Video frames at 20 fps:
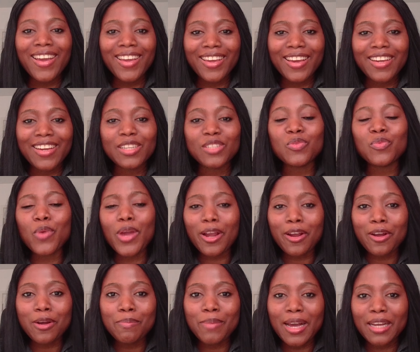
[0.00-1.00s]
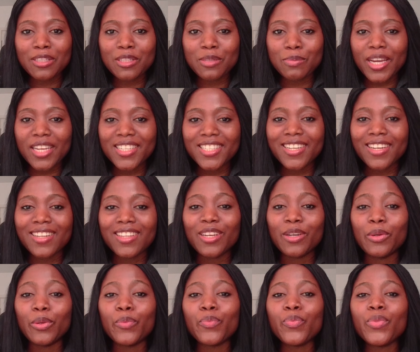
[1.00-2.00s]
Hi guys, welcome back to my
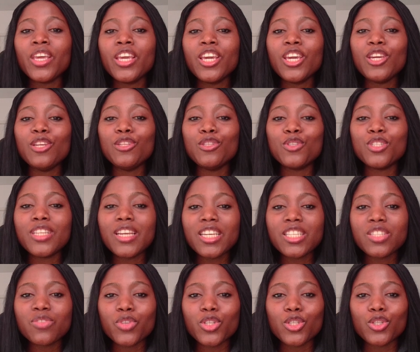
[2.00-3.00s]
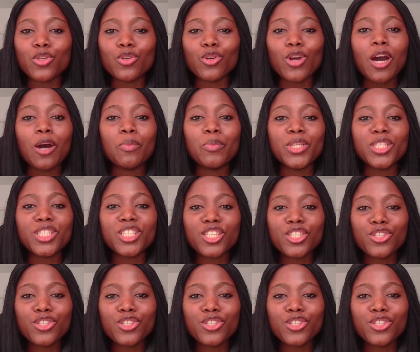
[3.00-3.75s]
channel. In today's video, I'll be